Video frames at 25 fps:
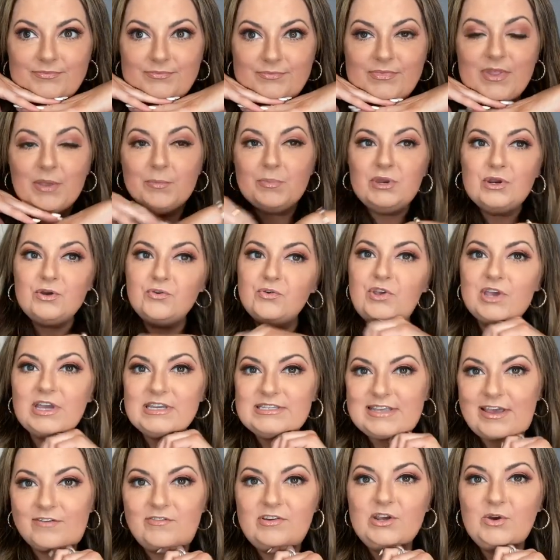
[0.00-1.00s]
Let me know if you guys
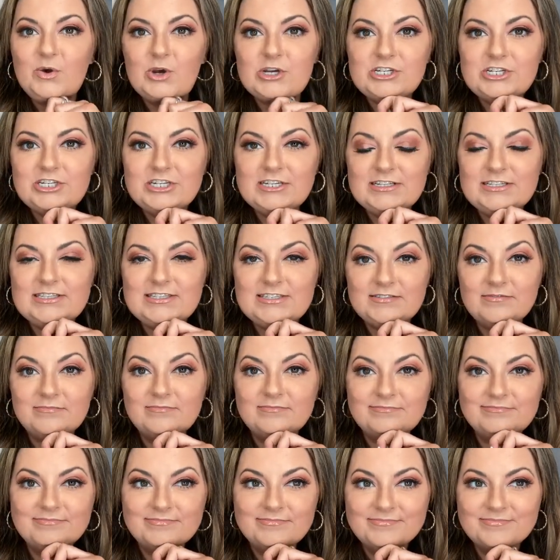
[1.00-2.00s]
have any questions.
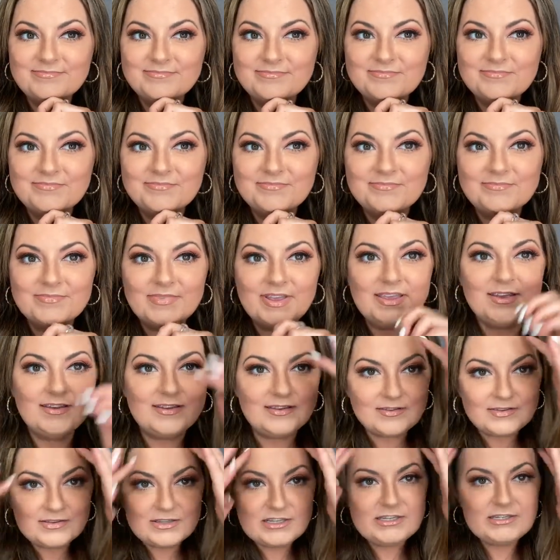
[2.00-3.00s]

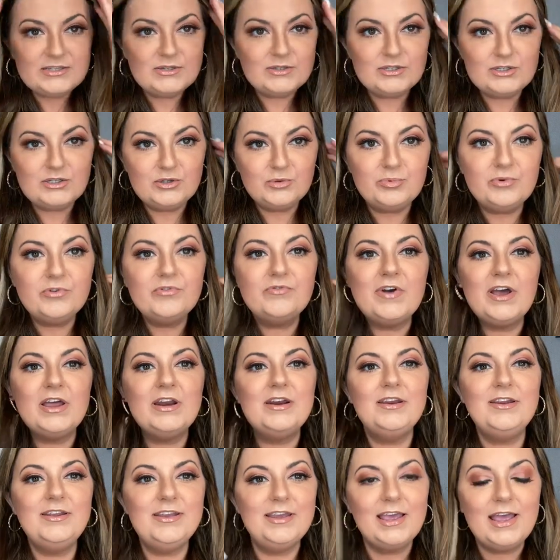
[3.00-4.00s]
This was super
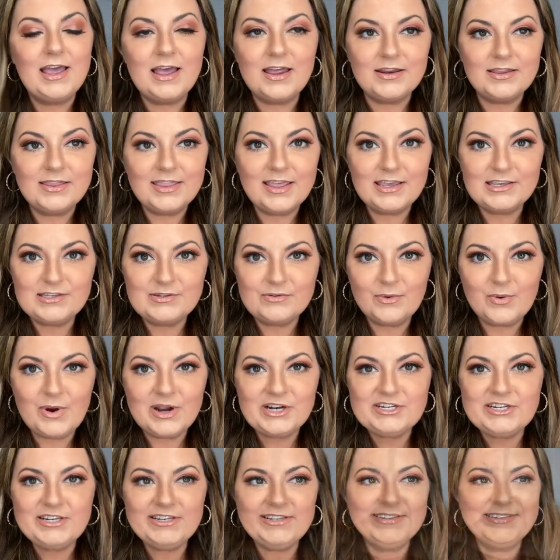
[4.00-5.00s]
fun, and thanks for
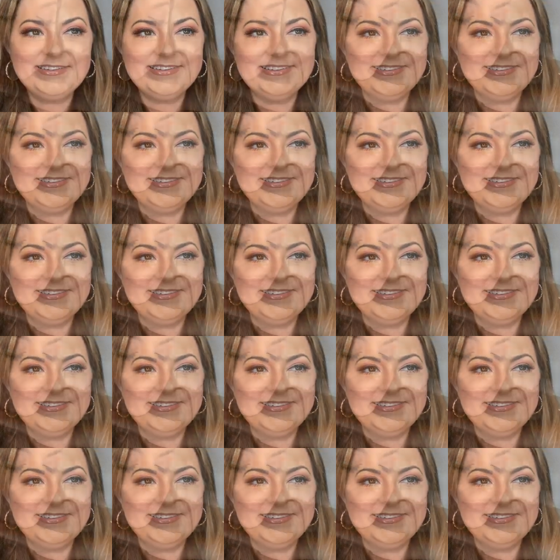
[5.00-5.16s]
watching.